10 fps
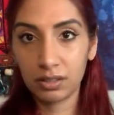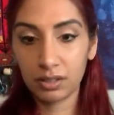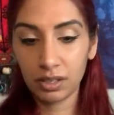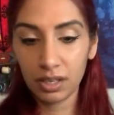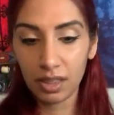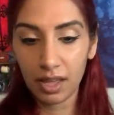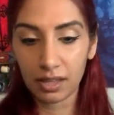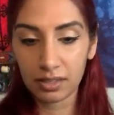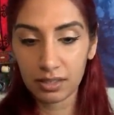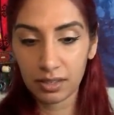Look at
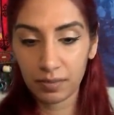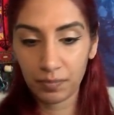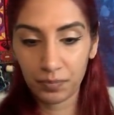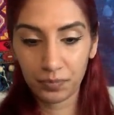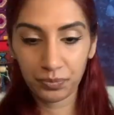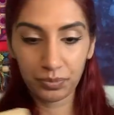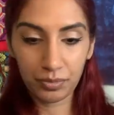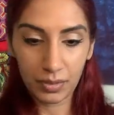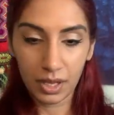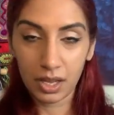that.
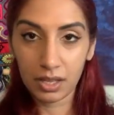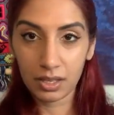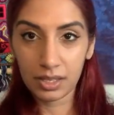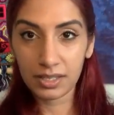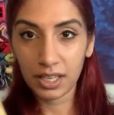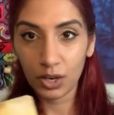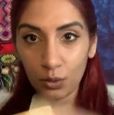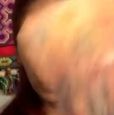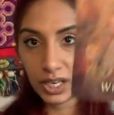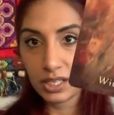It's like you're
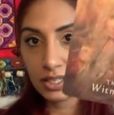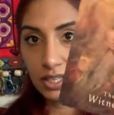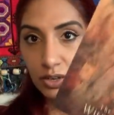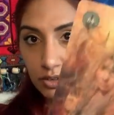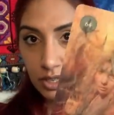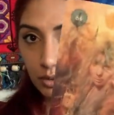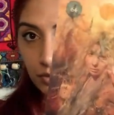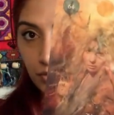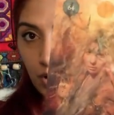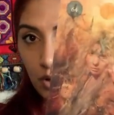witnessing yourself
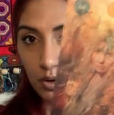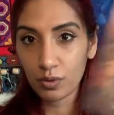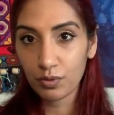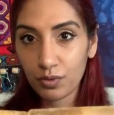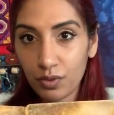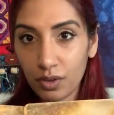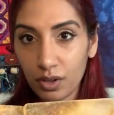evolve.